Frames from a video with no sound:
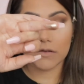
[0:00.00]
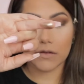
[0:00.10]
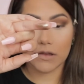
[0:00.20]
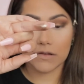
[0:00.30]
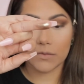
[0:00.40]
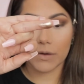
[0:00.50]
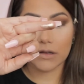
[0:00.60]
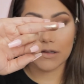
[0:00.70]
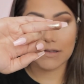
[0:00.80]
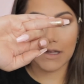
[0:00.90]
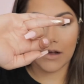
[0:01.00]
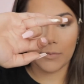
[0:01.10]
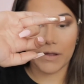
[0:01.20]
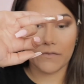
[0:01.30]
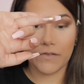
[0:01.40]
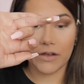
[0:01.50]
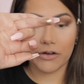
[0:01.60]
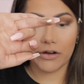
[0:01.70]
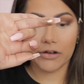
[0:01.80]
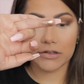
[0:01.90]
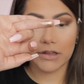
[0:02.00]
So this is what it looks like on my finger.